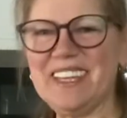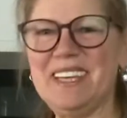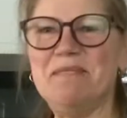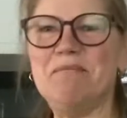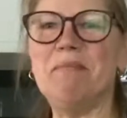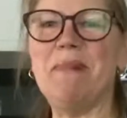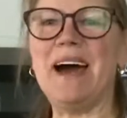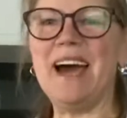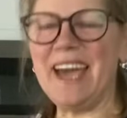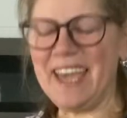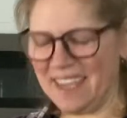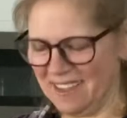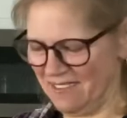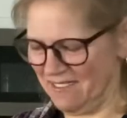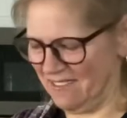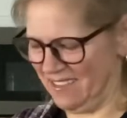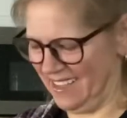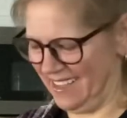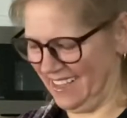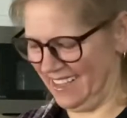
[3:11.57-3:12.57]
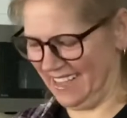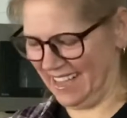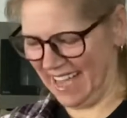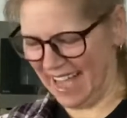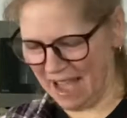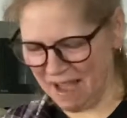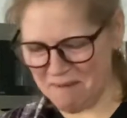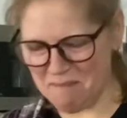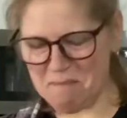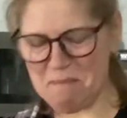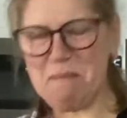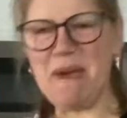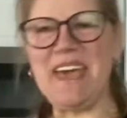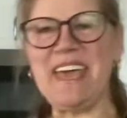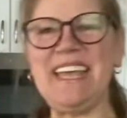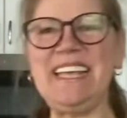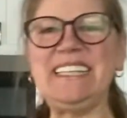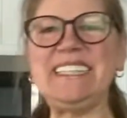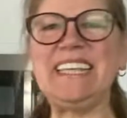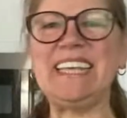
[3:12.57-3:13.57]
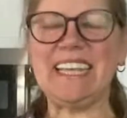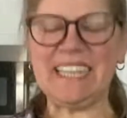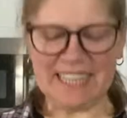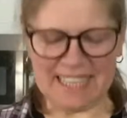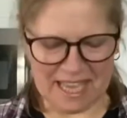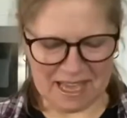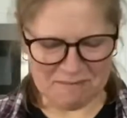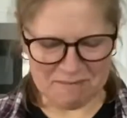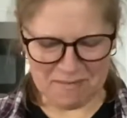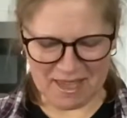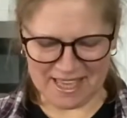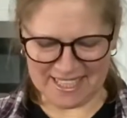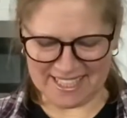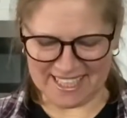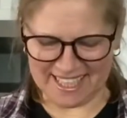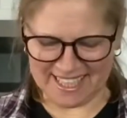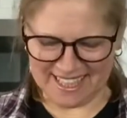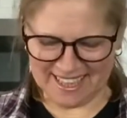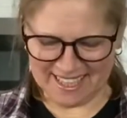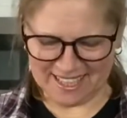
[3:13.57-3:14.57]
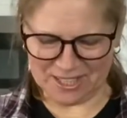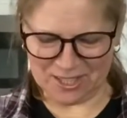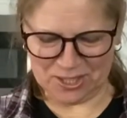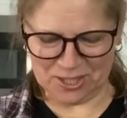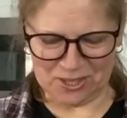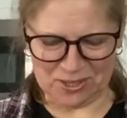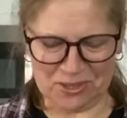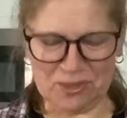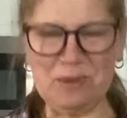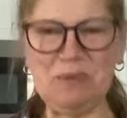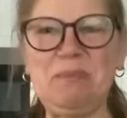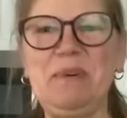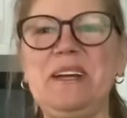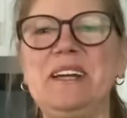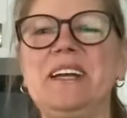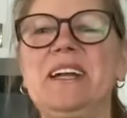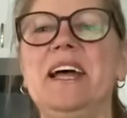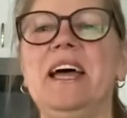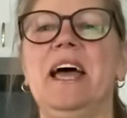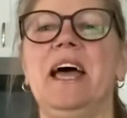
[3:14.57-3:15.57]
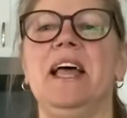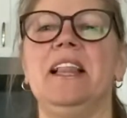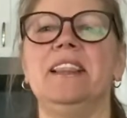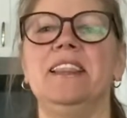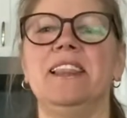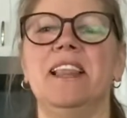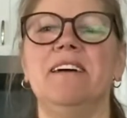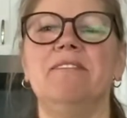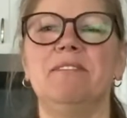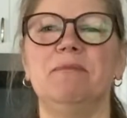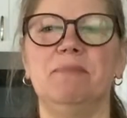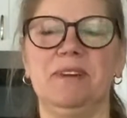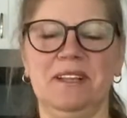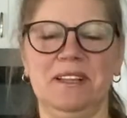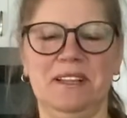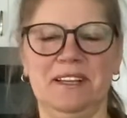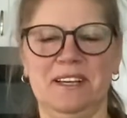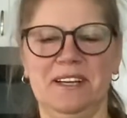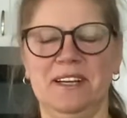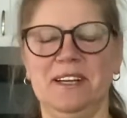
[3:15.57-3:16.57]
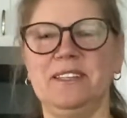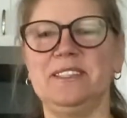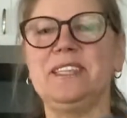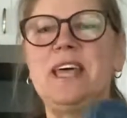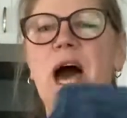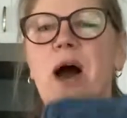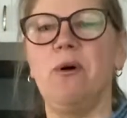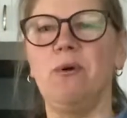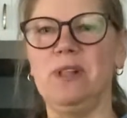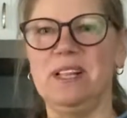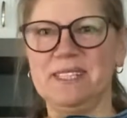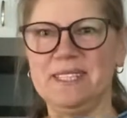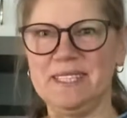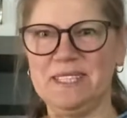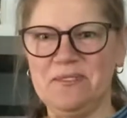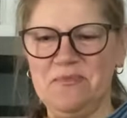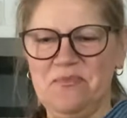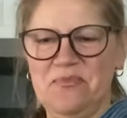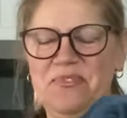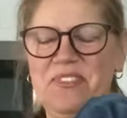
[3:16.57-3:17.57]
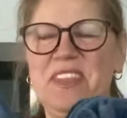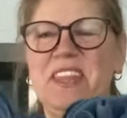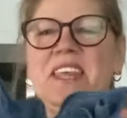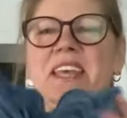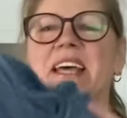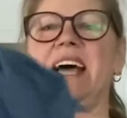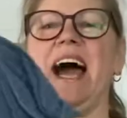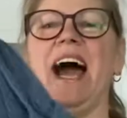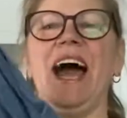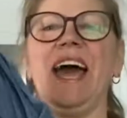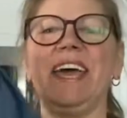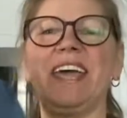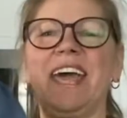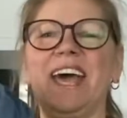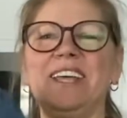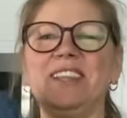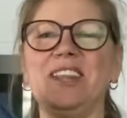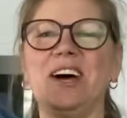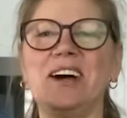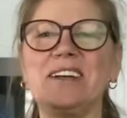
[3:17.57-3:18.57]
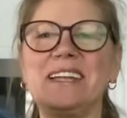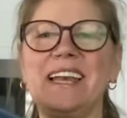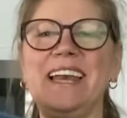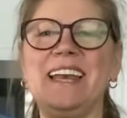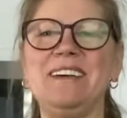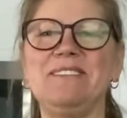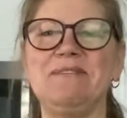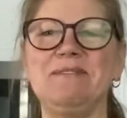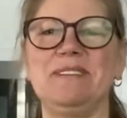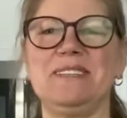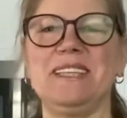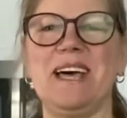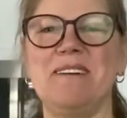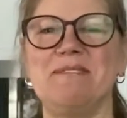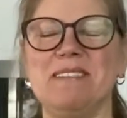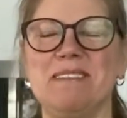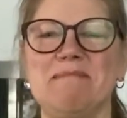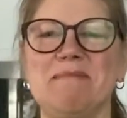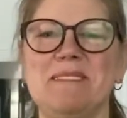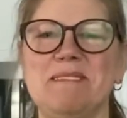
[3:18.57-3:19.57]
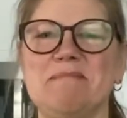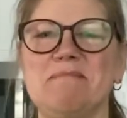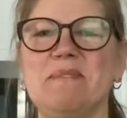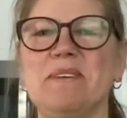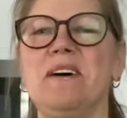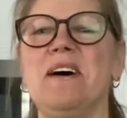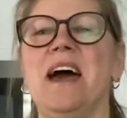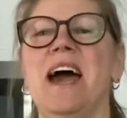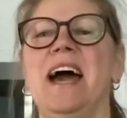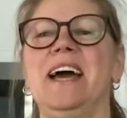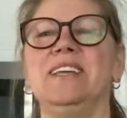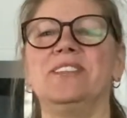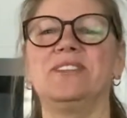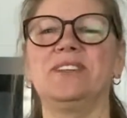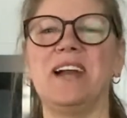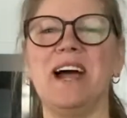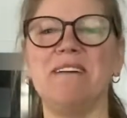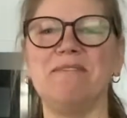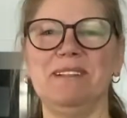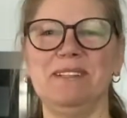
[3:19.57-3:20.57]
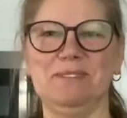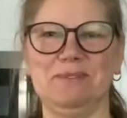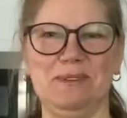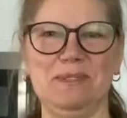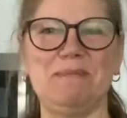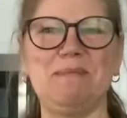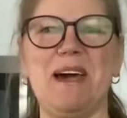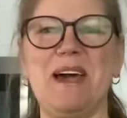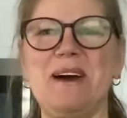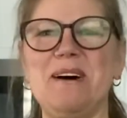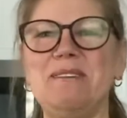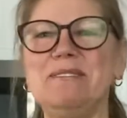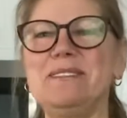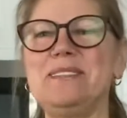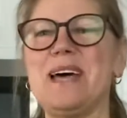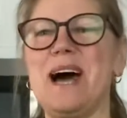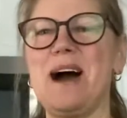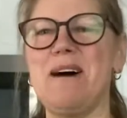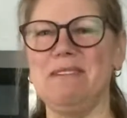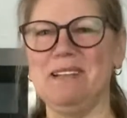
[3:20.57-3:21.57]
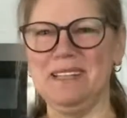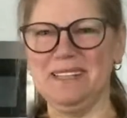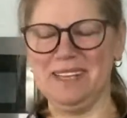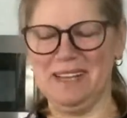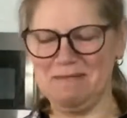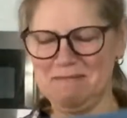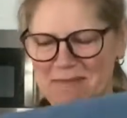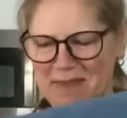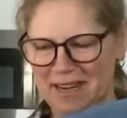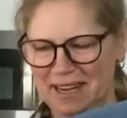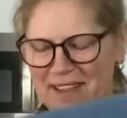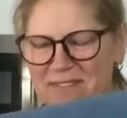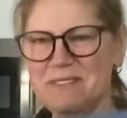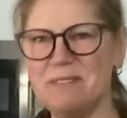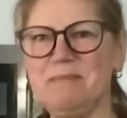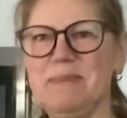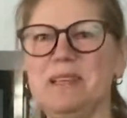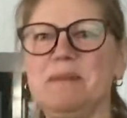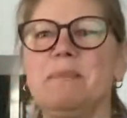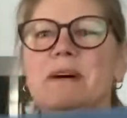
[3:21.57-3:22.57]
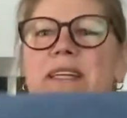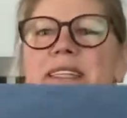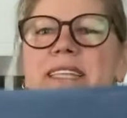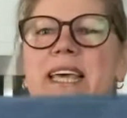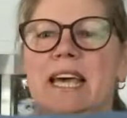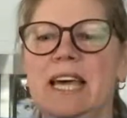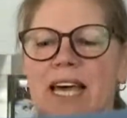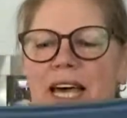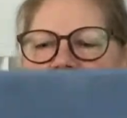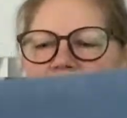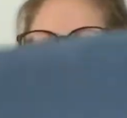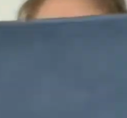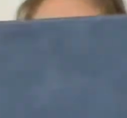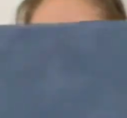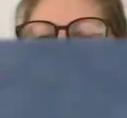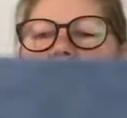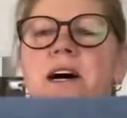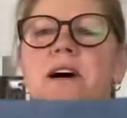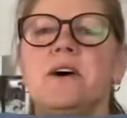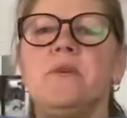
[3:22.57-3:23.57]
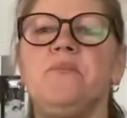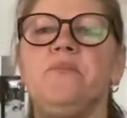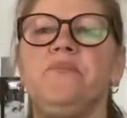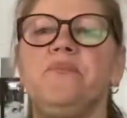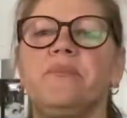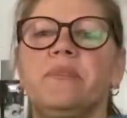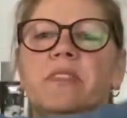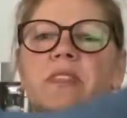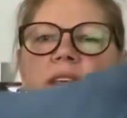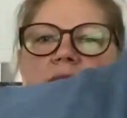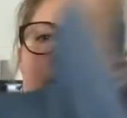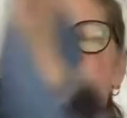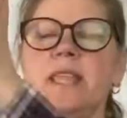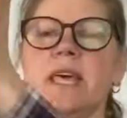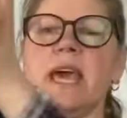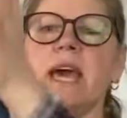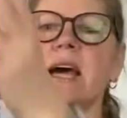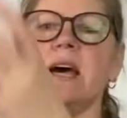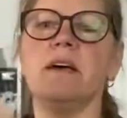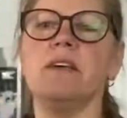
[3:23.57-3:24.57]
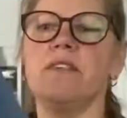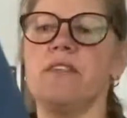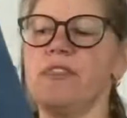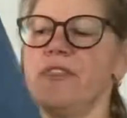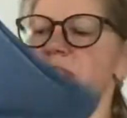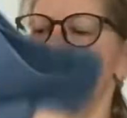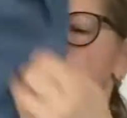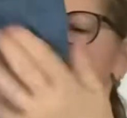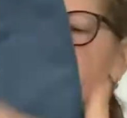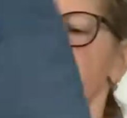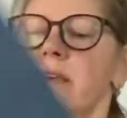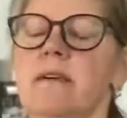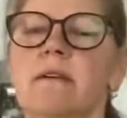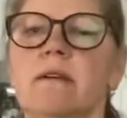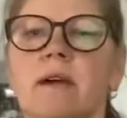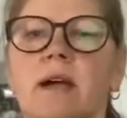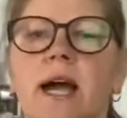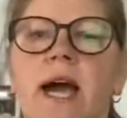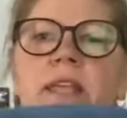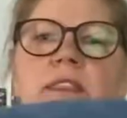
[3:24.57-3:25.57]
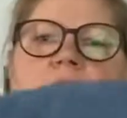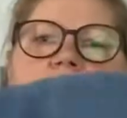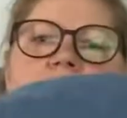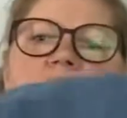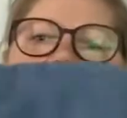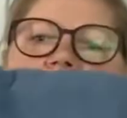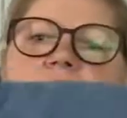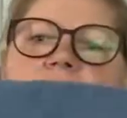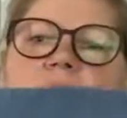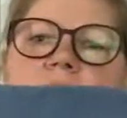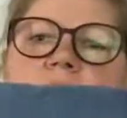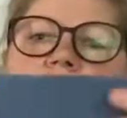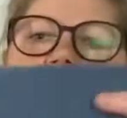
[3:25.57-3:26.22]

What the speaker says: my amazingly super lovable towels. I cannot live without them anymore. I travel with my own towel, unbelievably, but they are thin, kind of thin,